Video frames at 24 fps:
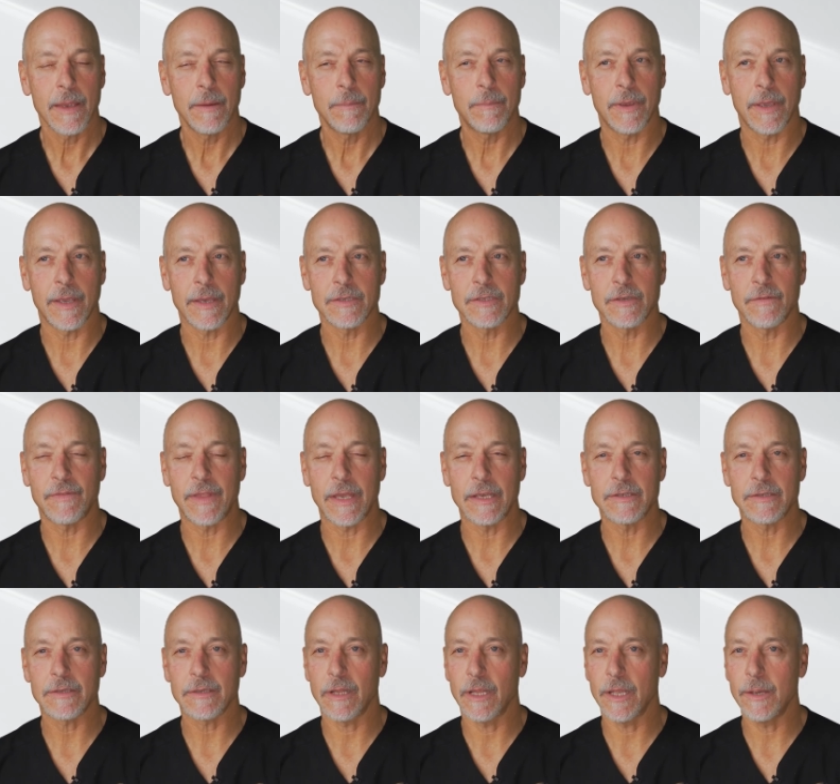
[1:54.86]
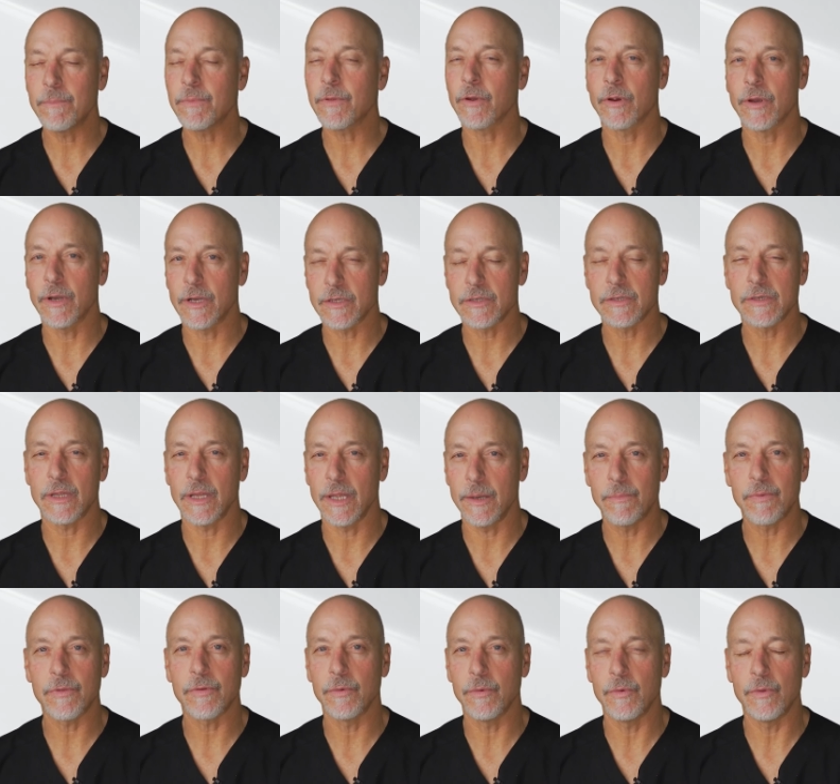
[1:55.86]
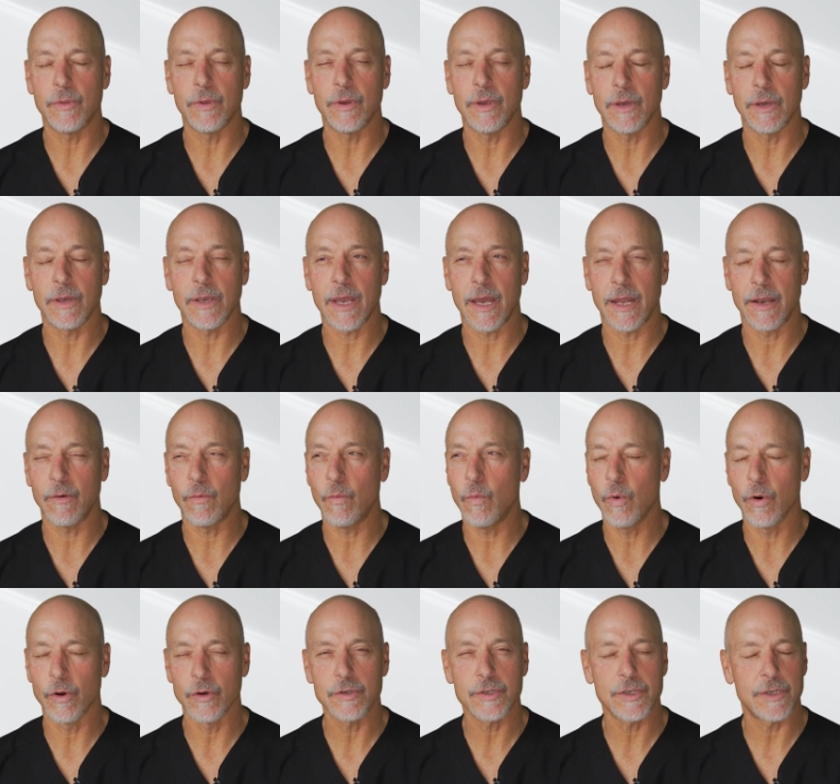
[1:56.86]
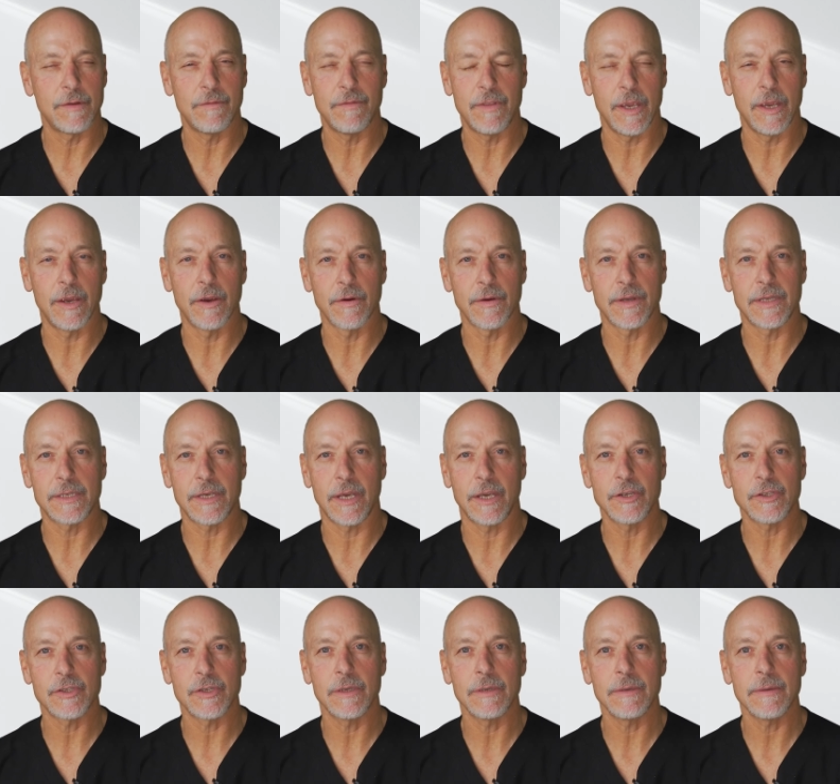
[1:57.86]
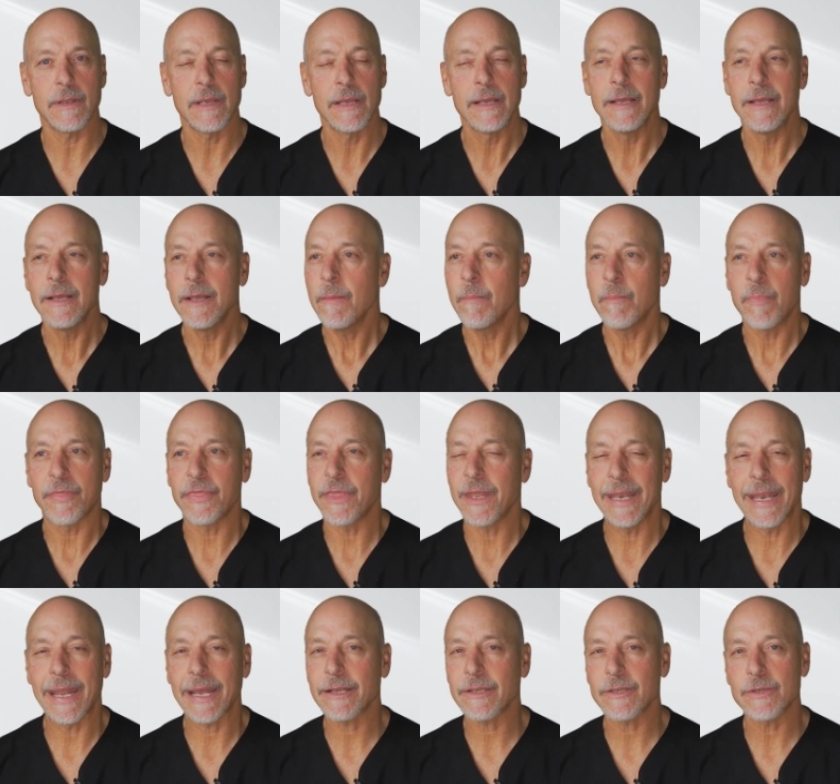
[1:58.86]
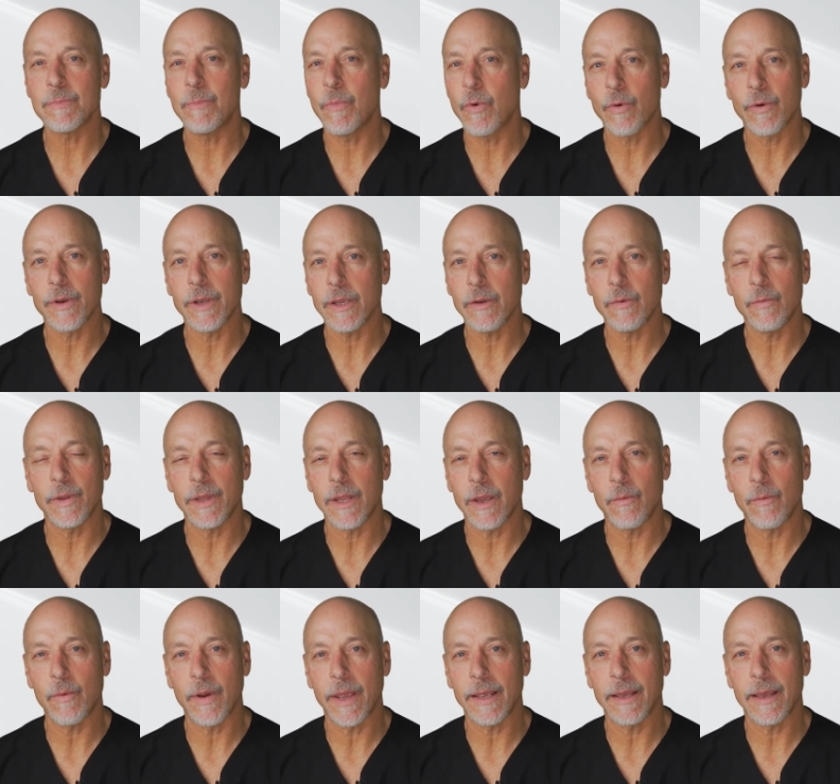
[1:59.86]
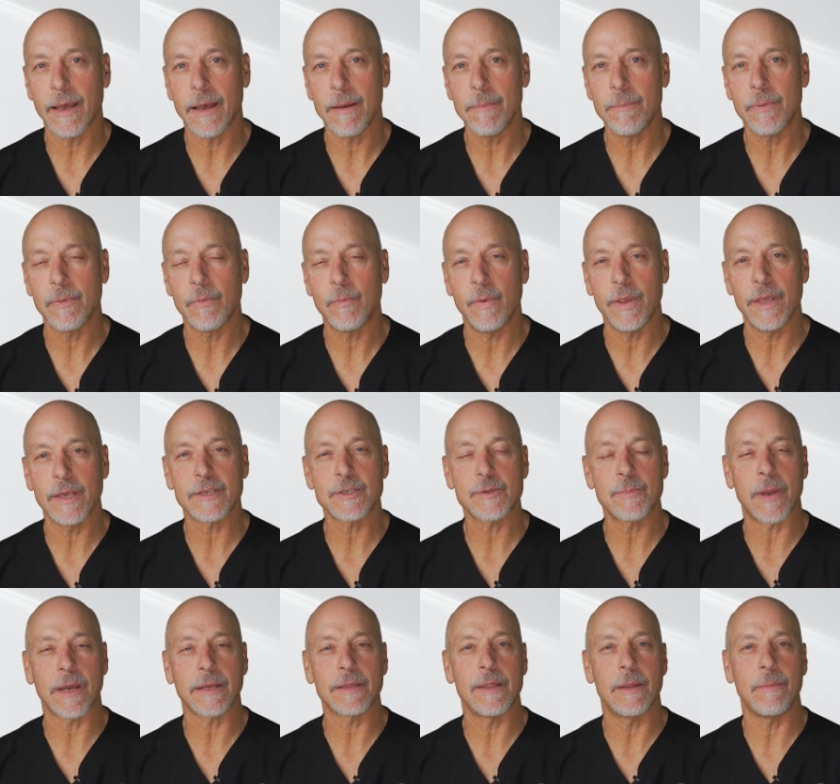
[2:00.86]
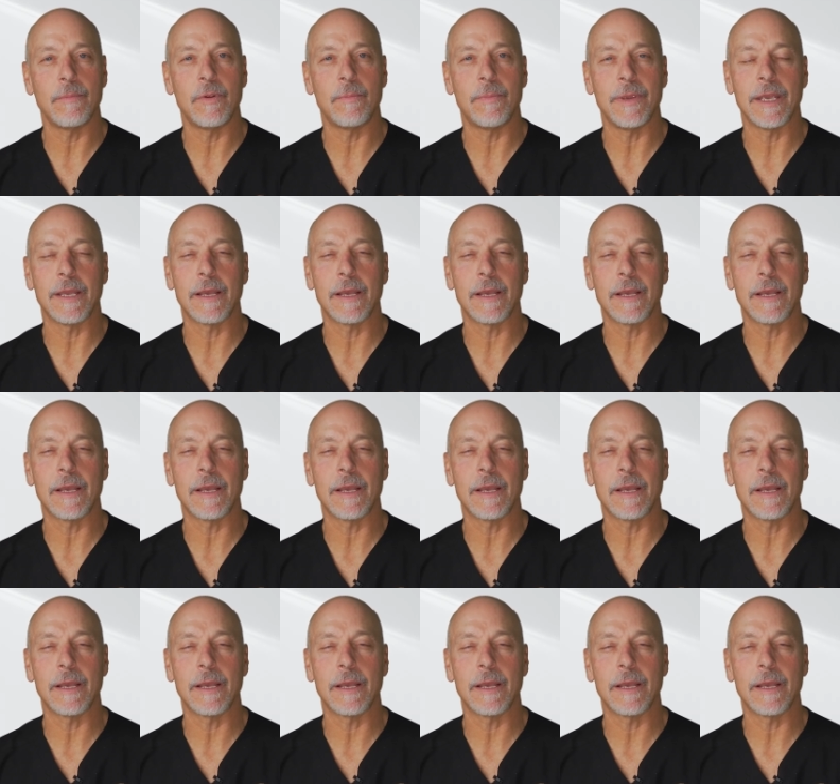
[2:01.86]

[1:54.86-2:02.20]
because if they sleep, they're going to sleep through the kind of worst of the irritation. But the next morning when they wake up, we expect them to be